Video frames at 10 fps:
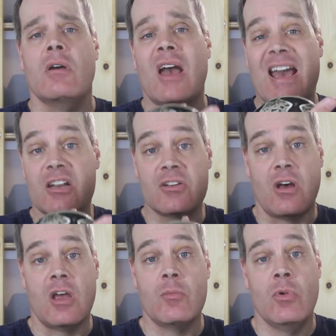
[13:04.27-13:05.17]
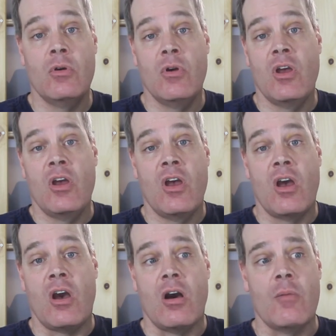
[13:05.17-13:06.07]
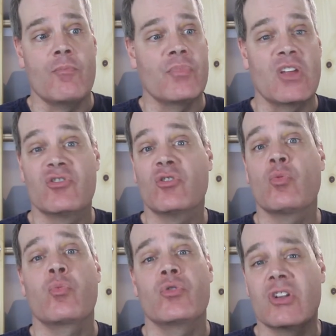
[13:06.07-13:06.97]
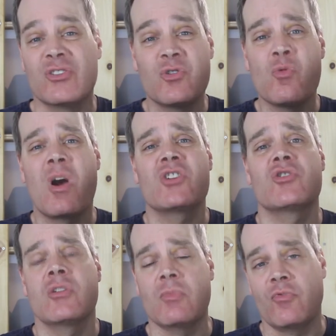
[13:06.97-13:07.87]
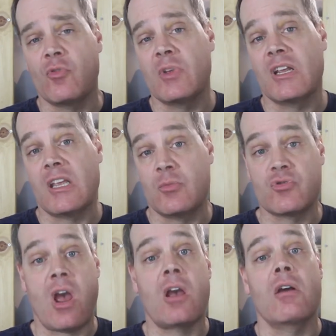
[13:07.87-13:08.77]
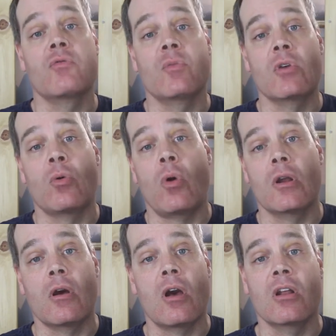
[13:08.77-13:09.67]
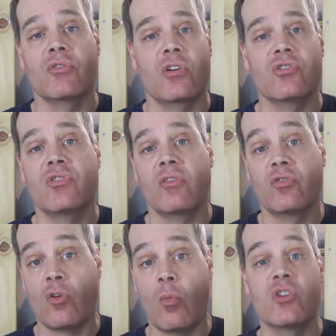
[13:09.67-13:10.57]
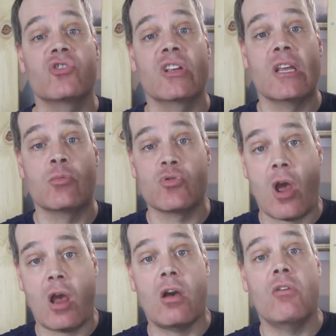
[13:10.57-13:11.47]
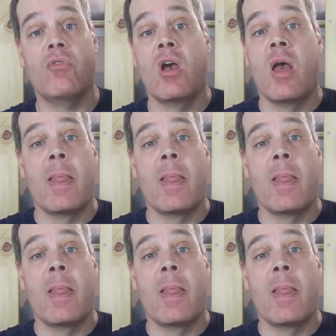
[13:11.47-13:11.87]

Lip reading: ahead of time. It's too much for me to keep track of, to be quite honest. I just have so much to keep track of.